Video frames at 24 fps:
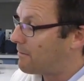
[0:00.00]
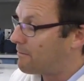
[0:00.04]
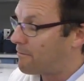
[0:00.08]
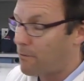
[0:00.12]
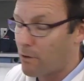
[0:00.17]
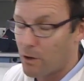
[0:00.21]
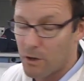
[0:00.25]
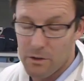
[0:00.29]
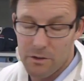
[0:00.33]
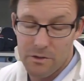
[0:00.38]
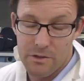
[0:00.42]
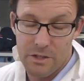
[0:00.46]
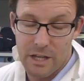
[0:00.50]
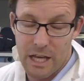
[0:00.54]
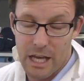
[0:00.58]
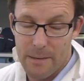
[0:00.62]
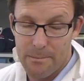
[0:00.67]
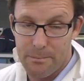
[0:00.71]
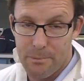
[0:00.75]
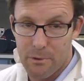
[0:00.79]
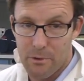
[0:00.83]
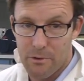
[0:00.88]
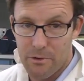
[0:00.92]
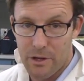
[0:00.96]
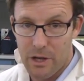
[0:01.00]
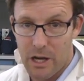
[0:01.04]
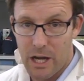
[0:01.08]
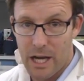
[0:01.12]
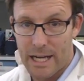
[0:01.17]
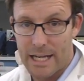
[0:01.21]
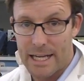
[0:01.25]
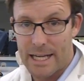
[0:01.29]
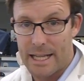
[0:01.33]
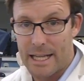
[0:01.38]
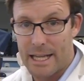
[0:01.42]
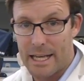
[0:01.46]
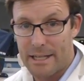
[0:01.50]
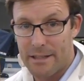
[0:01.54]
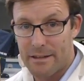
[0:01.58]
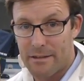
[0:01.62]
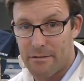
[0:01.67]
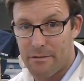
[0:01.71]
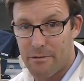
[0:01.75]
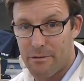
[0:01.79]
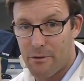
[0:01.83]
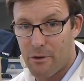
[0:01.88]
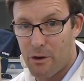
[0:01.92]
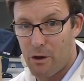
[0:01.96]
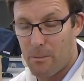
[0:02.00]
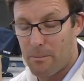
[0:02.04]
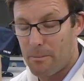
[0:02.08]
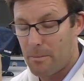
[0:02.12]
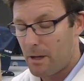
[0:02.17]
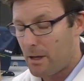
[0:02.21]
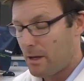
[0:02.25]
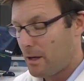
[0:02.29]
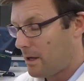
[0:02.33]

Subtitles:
foil sample that I collected from